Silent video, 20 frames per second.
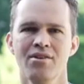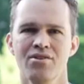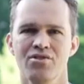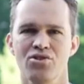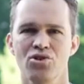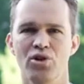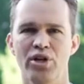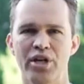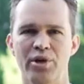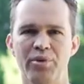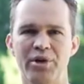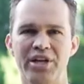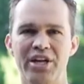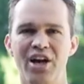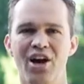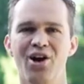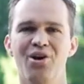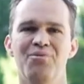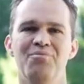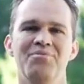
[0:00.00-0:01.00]
So here we
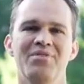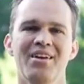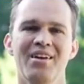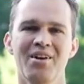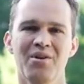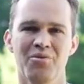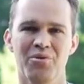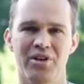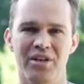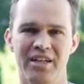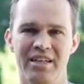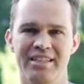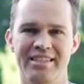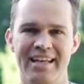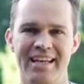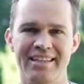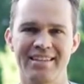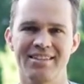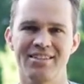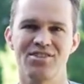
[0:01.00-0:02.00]
go. We're going to
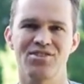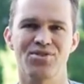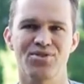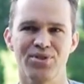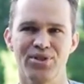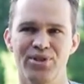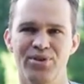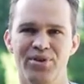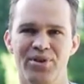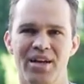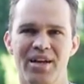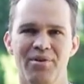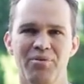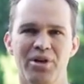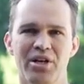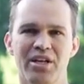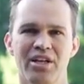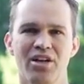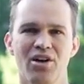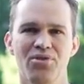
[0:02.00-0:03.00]
take this through, and
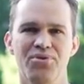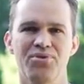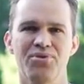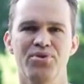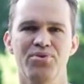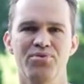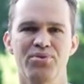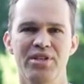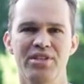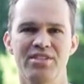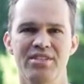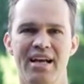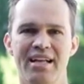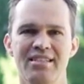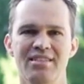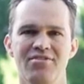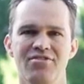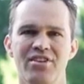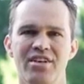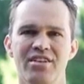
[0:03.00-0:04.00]
we're going to go through 3
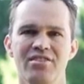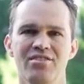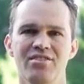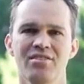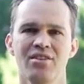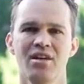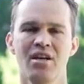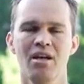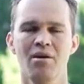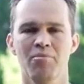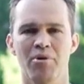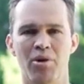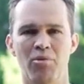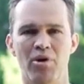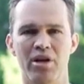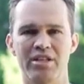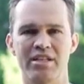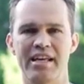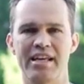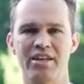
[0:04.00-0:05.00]
sets of this. But I
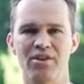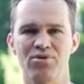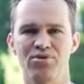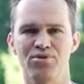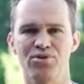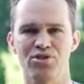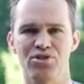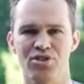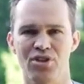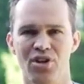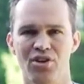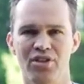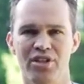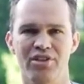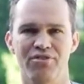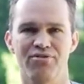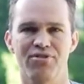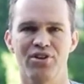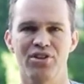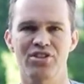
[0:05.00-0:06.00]
want to take you through slowly
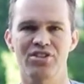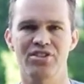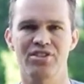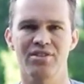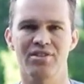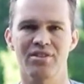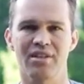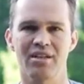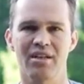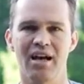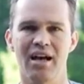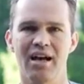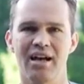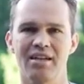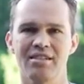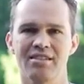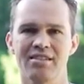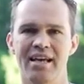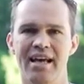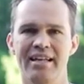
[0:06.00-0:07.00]
the first
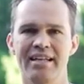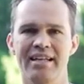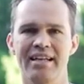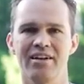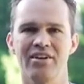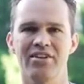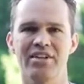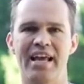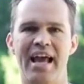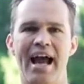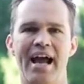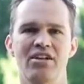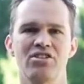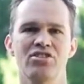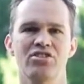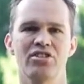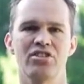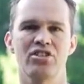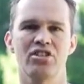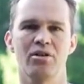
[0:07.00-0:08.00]
set here and the
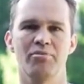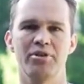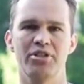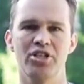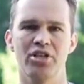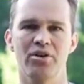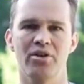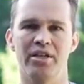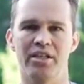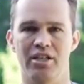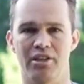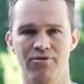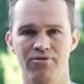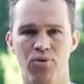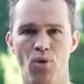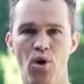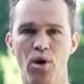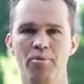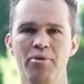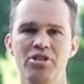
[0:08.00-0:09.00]
actions that you're going to be doing. Your
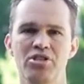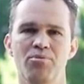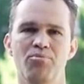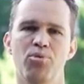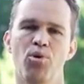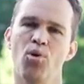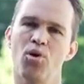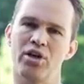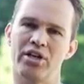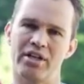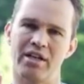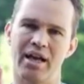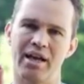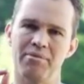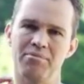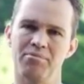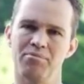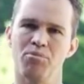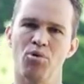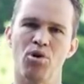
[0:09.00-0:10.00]
form is
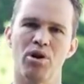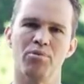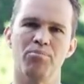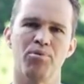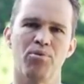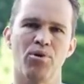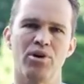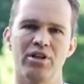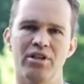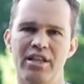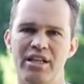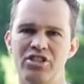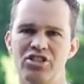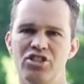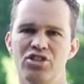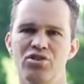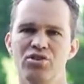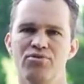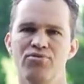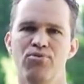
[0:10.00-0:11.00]
important. More important that you
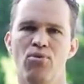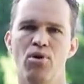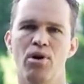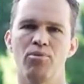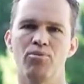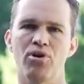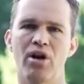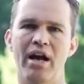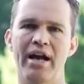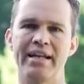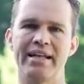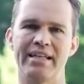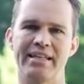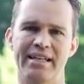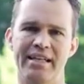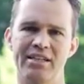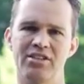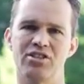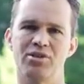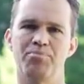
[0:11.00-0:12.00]
do the form right and
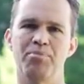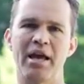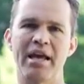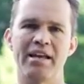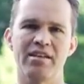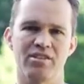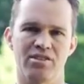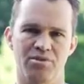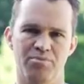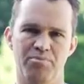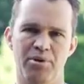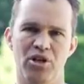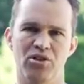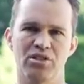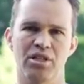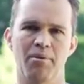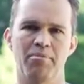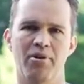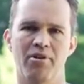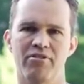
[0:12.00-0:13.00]
get your pace
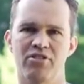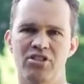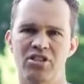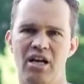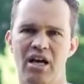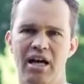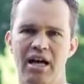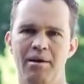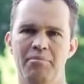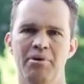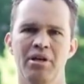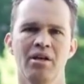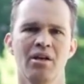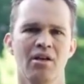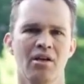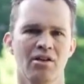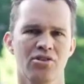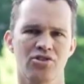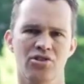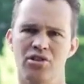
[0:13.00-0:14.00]
built up over time,
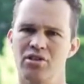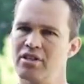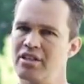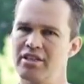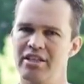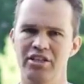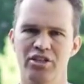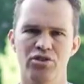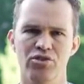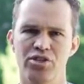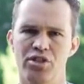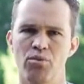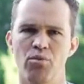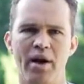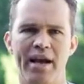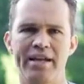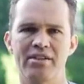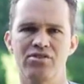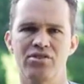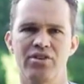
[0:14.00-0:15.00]
certainly than using
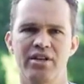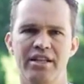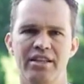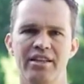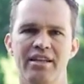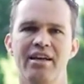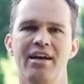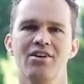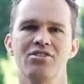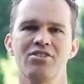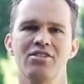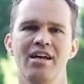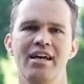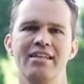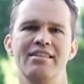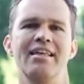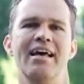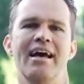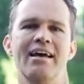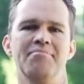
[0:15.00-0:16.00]
weights or anything else
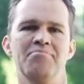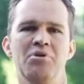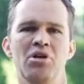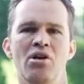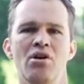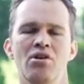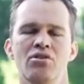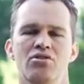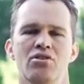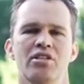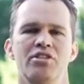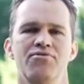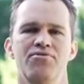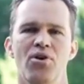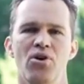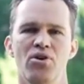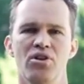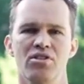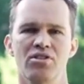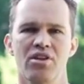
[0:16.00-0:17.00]
like that. So let's
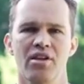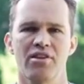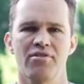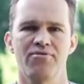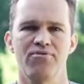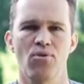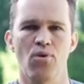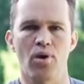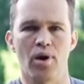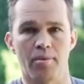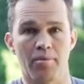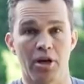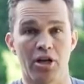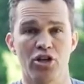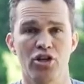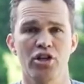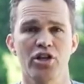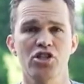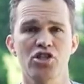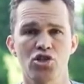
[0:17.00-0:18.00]
focus on the form. A
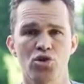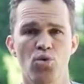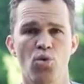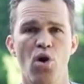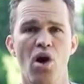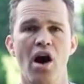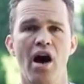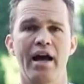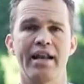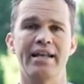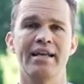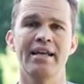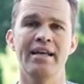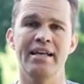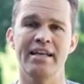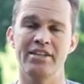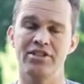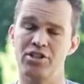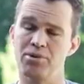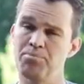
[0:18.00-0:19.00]
good squat
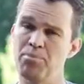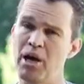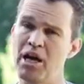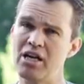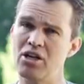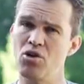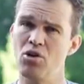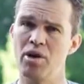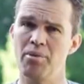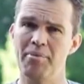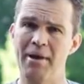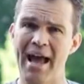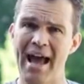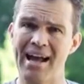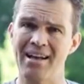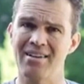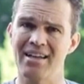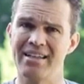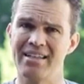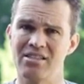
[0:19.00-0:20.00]
is your butt going
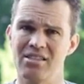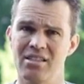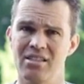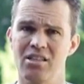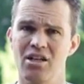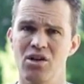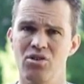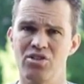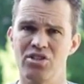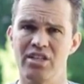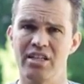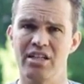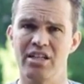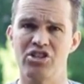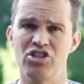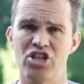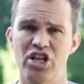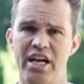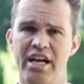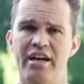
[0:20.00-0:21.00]
back like it's going to go sit in a
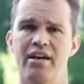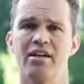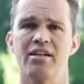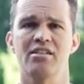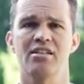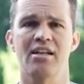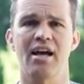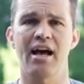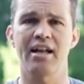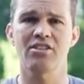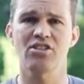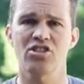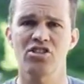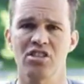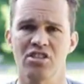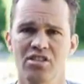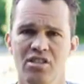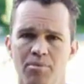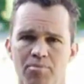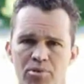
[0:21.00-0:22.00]
chair. It's not
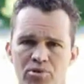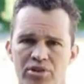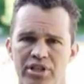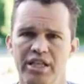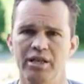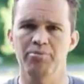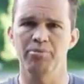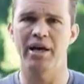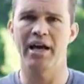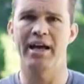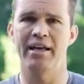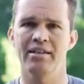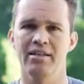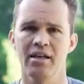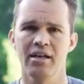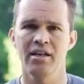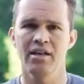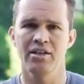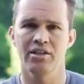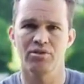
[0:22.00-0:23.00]
just a simple knee bend.
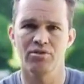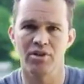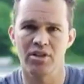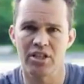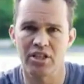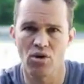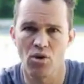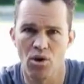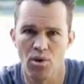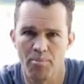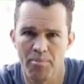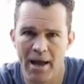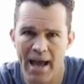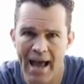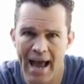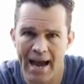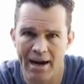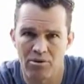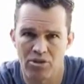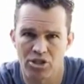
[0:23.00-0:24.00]
You're really going
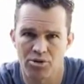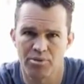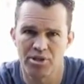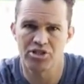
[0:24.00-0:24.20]
back, which